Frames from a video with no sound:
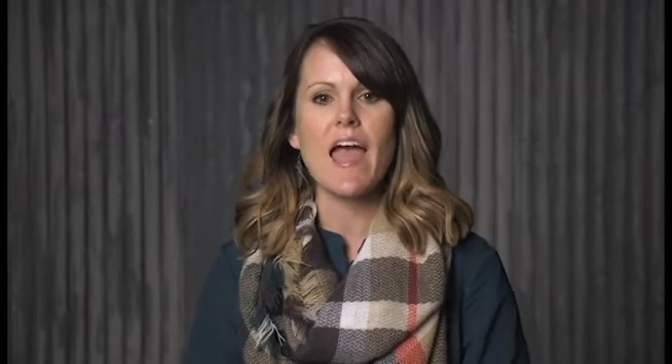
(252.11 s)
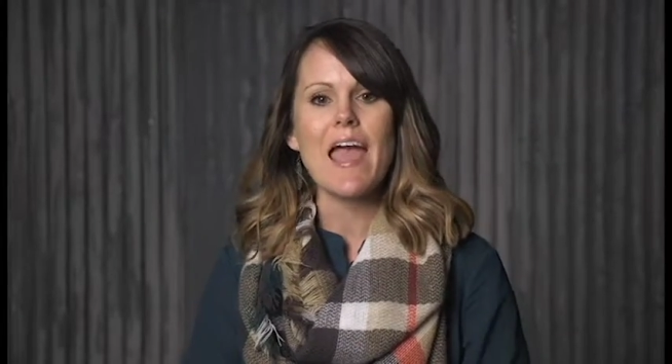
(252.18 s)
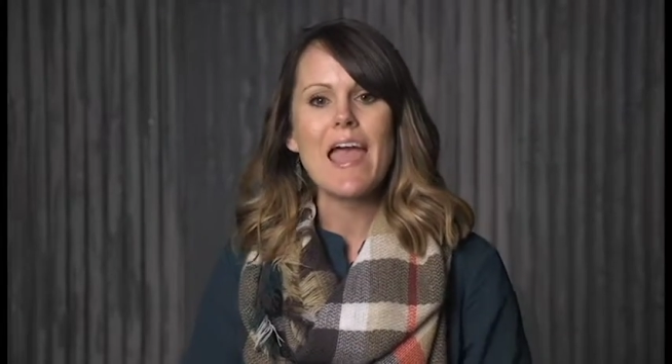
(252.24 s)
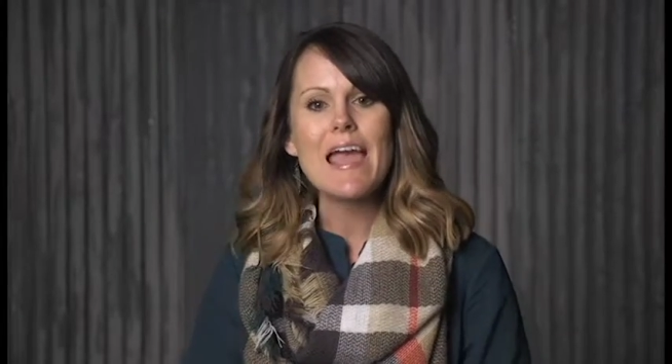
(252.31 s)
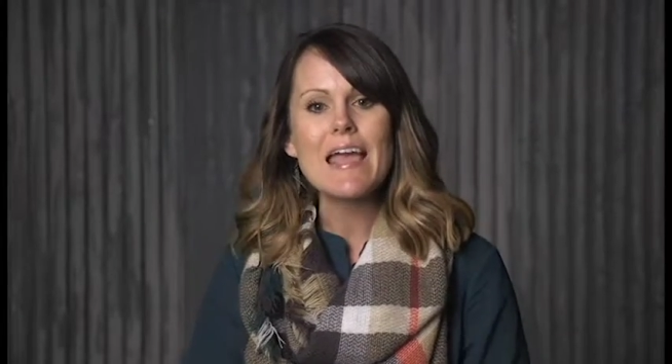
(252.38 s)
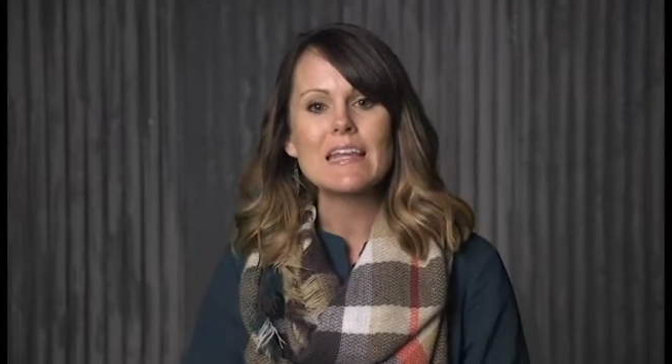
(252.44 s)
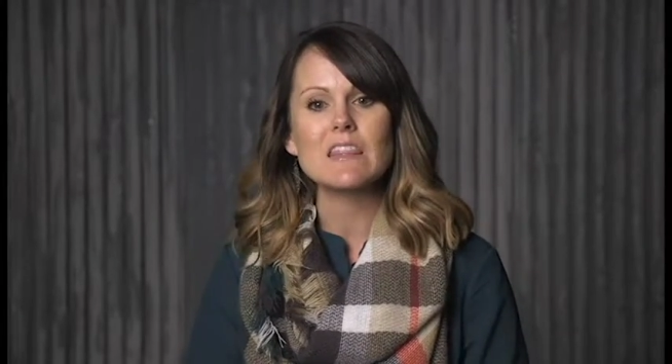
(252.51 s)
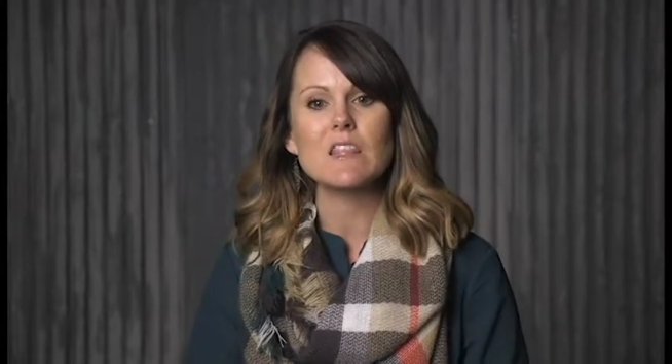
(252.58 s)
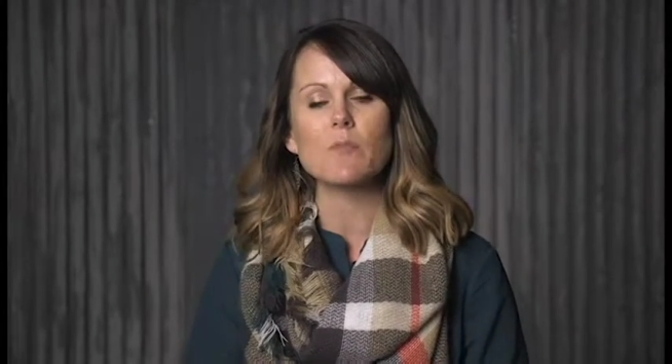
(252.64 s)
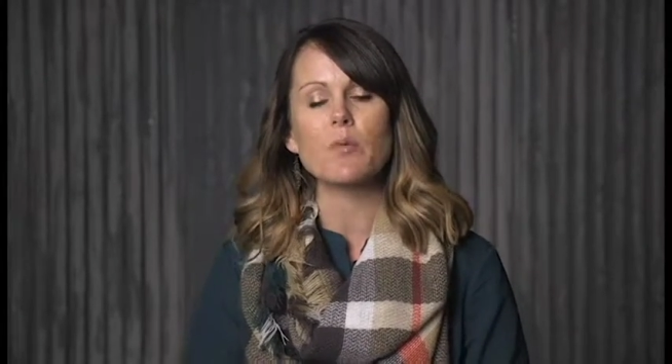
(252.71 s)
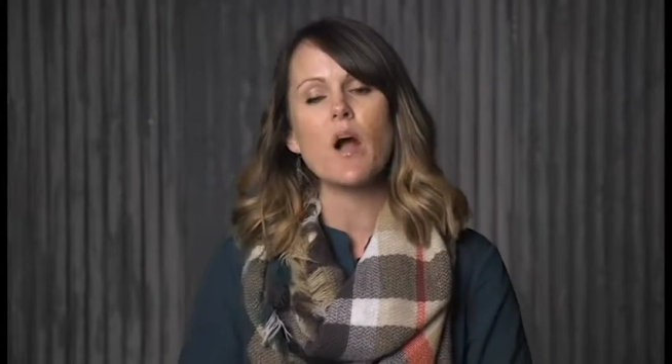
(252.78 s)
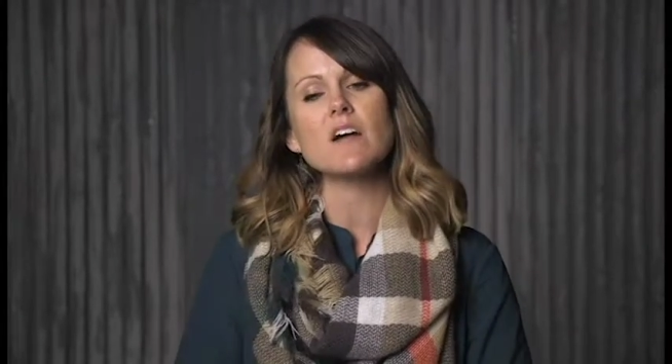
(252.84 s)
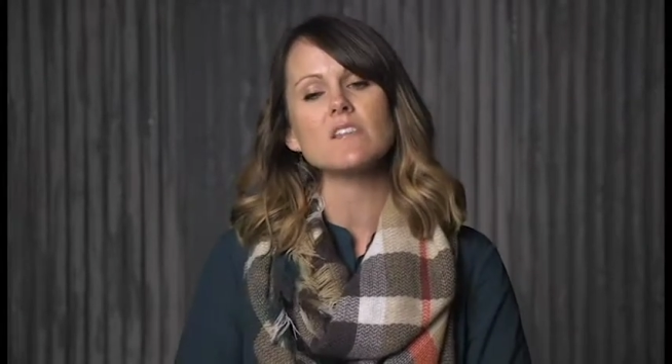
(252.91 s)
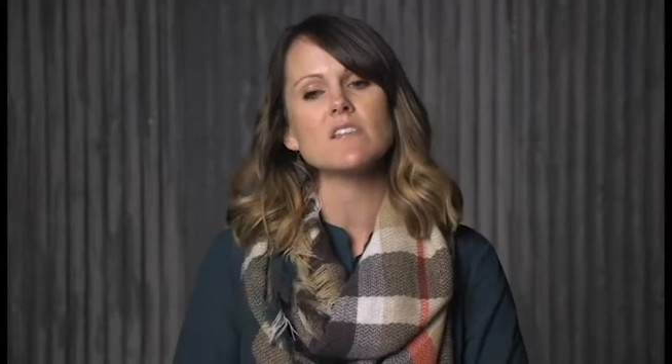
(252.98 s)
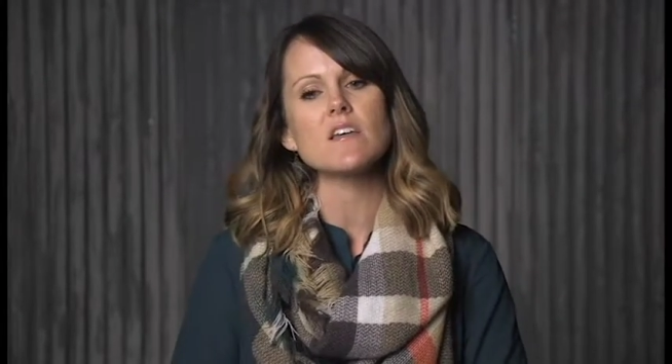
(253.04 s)
aid in the
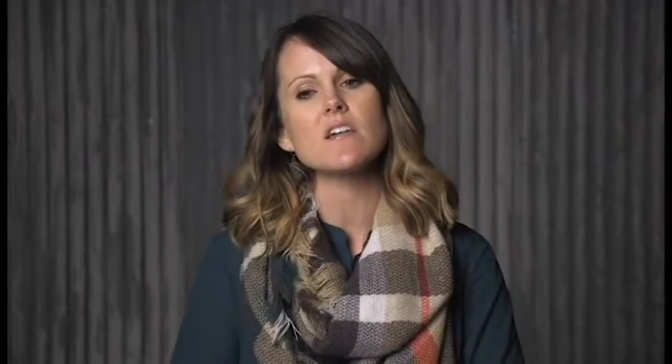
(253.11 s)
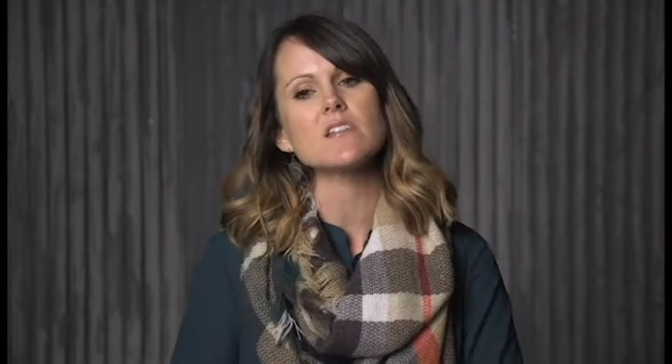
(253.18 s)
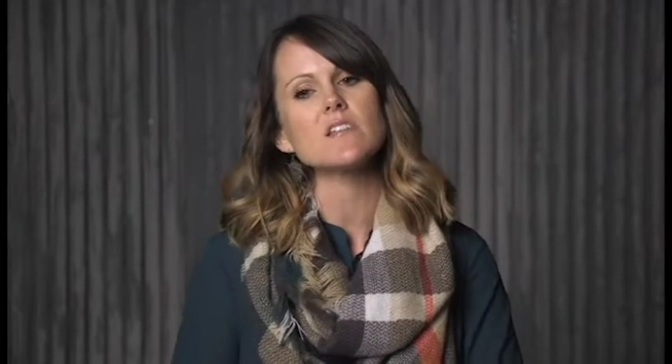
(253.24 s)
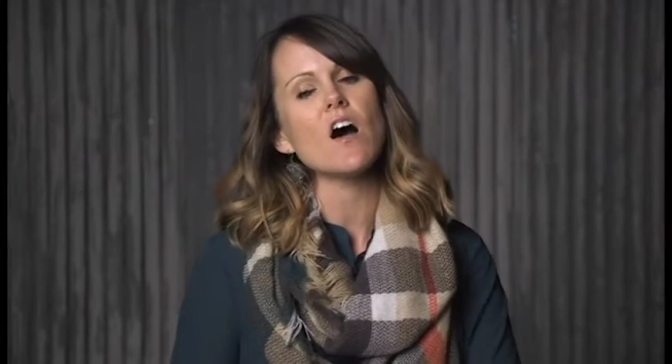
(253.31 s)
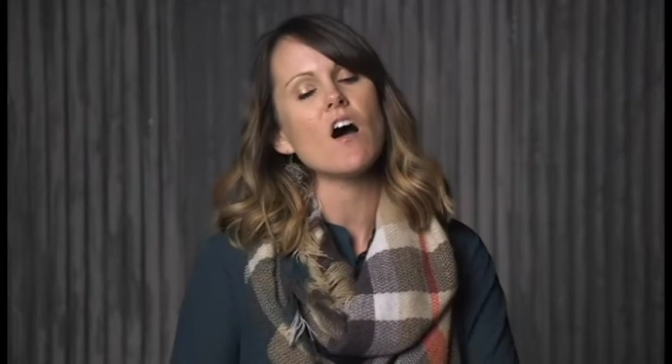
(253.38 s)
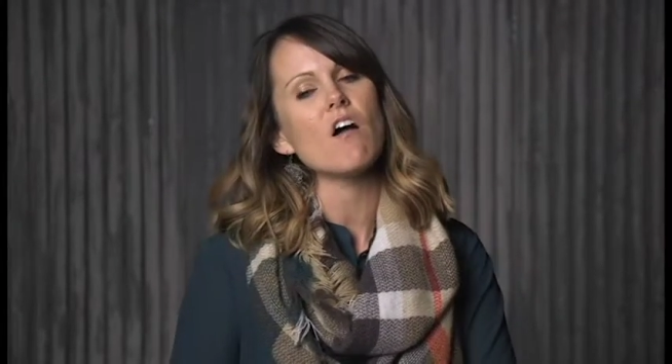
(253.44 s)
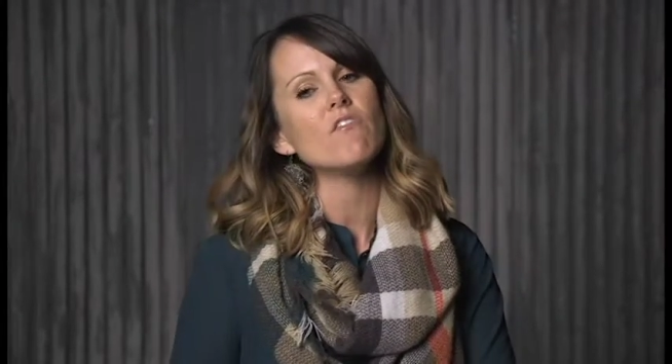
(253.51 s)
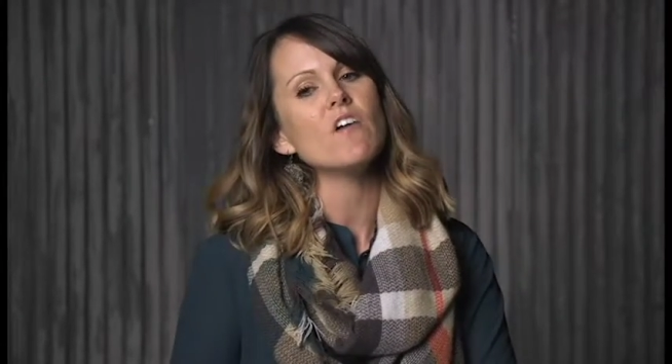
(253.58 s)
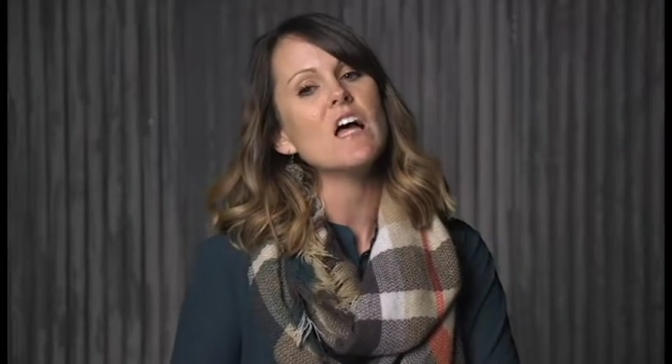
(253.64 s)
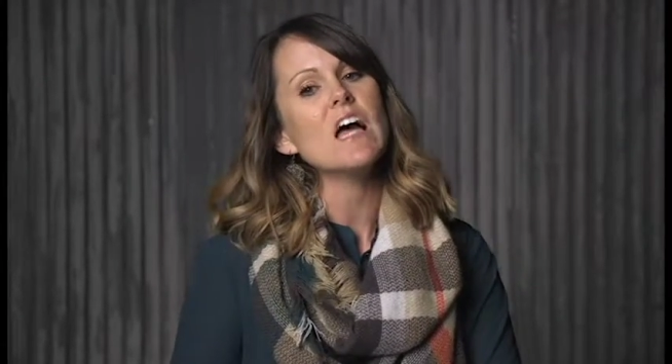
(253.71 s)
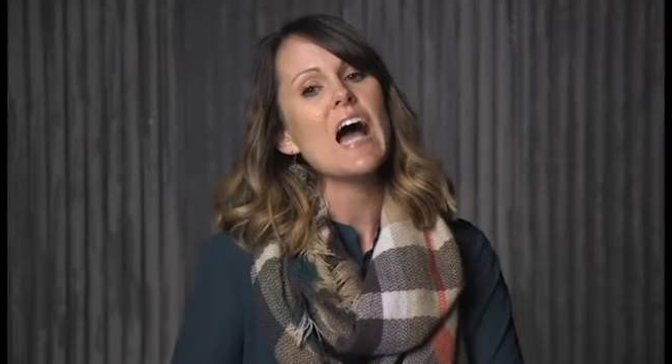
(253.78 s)
process of